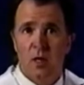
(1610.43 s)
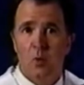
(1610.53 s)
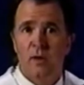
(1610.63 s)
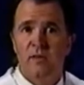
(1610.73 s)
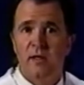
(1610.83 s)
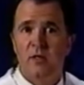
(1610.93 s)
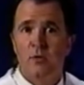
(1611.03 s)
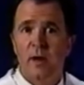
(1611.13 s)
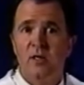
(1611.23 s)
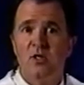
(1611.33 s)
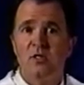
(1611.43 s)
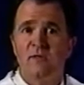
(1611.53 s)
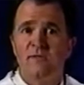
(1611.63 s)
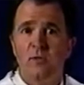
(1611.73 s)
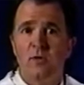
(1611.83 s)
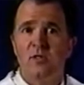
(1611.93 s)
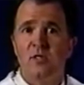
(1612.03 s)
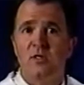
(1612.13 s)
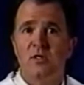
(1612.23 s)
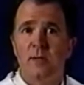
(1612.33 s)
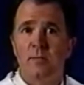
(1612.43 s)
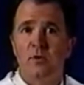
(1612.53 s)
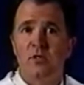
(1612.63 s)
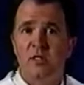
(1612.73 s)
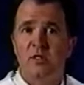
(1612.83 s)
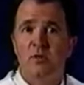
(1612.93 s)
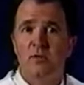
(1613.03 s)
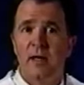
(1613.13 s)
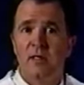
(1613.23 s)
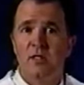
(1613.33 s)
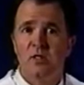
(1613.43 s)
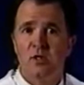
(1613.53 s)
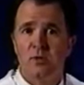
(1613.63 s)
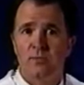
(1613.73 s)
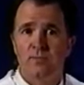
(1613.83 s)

with the directions of forces that persist through that tissue.